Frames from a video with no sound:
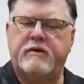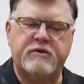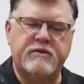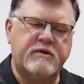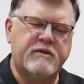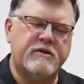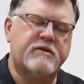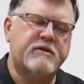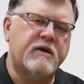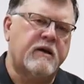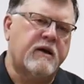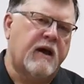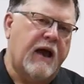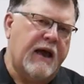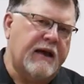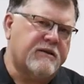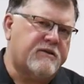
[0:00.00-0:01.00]
It just is
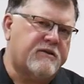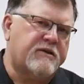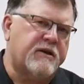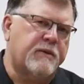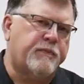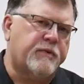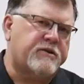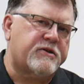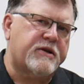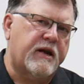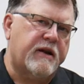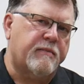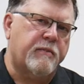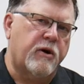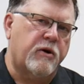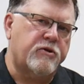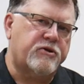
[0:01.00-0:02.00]
a simple
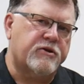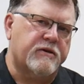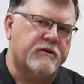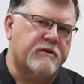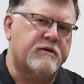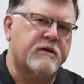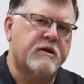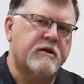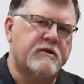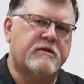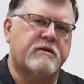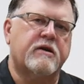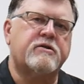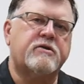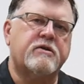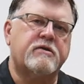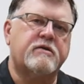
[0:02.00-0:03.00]
set of motions
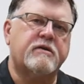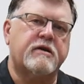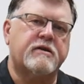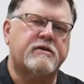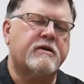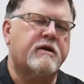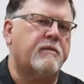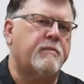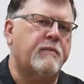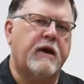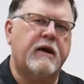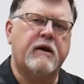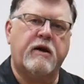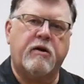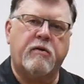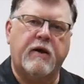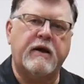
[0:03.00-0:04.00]
such as this can
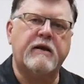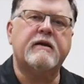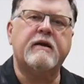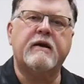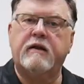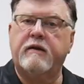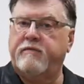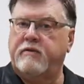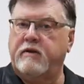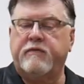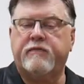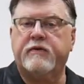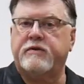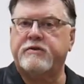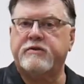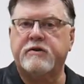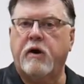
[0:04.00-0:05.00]
make a great deal of
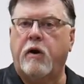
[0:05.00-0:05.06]
difference.